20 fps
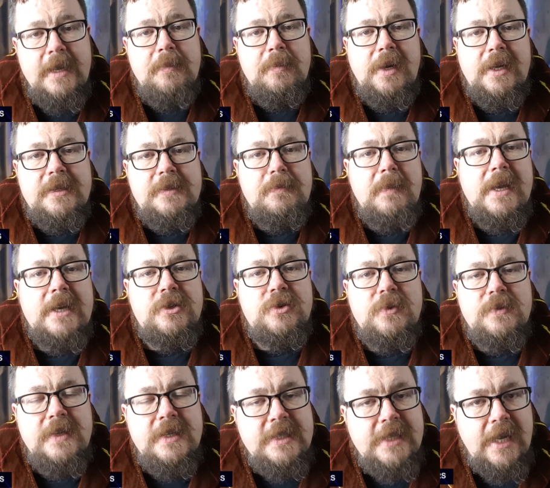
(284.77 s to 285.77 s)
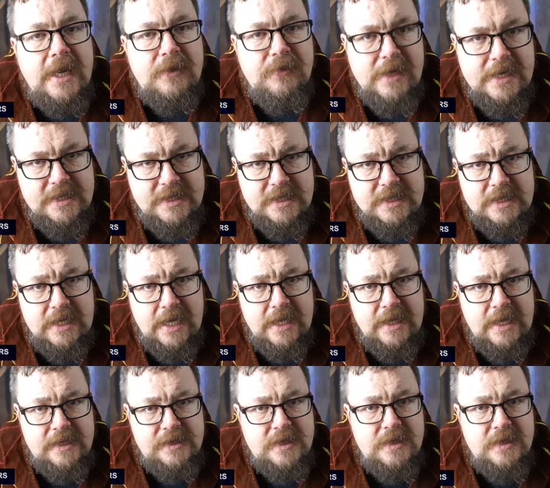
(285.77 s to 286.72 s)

but make sure the entire race is like that,